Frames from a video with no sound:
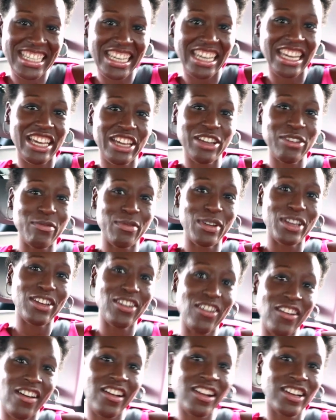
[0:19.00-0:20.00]
Today we
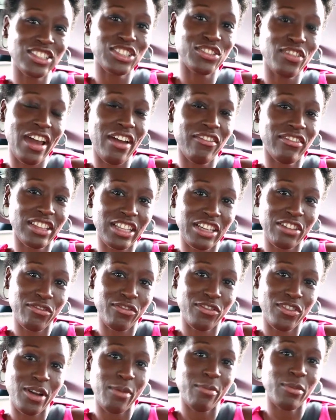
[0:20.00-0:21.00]
are traveling
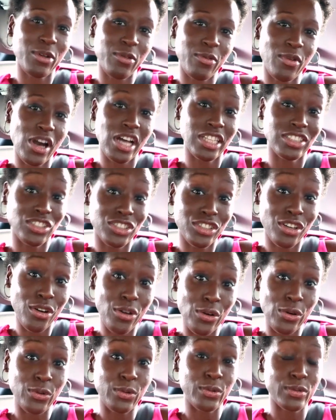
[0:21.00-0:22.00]
from
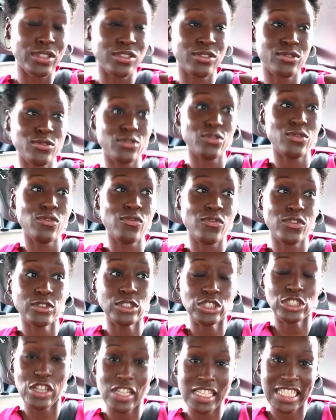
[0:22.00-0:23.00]
Guangzhou to
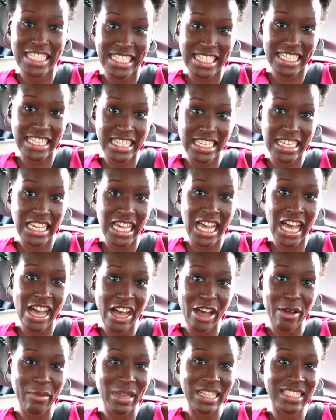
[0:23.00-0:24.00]
Foshan City.
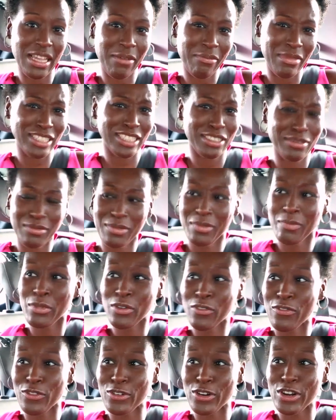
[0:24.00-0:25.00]
As I mentioned
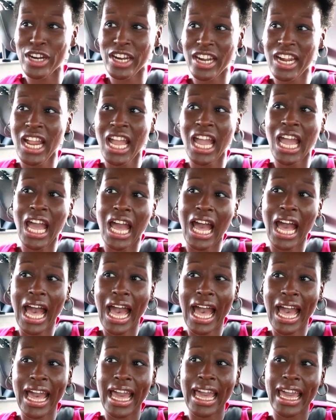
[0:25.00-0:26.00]
before,
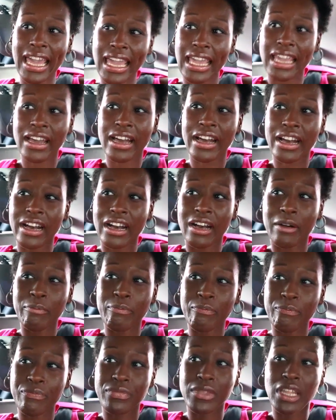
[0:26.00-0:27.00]
I
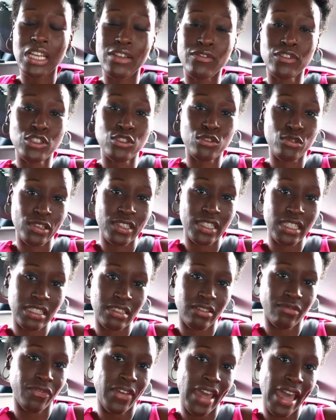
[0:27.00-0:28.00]
have
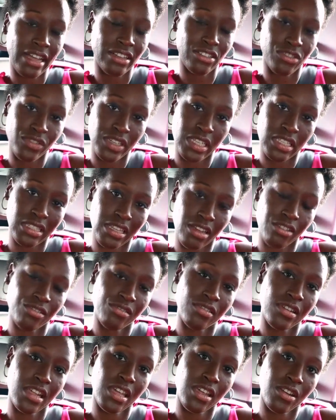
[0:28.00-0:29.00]
sourced factories that
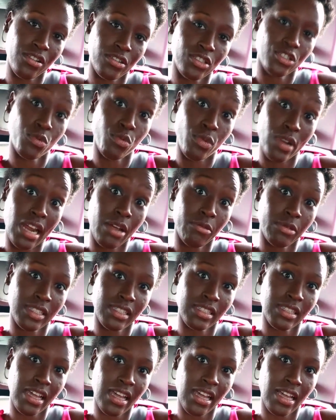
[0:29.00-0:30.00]
are near to where I was
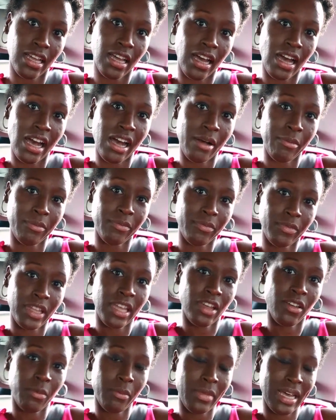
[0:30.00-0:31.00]
staying
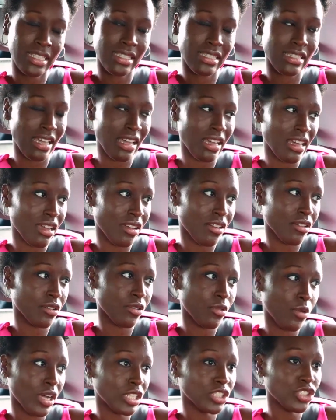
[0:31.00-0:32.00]
in my stay here
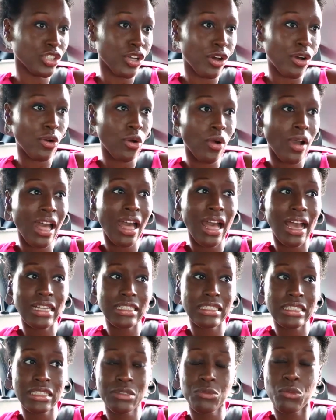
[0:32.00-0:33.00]
in Guangzhou.
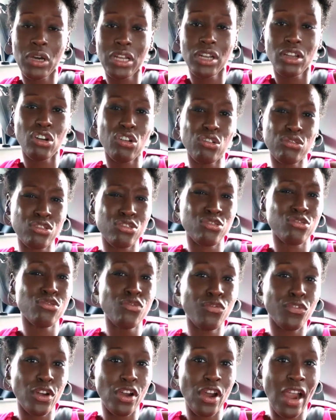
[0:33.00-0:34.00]
I didn't want to go too
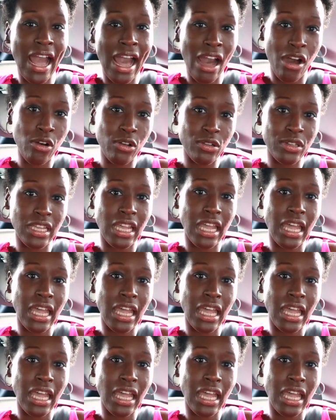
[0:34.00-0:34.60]
far out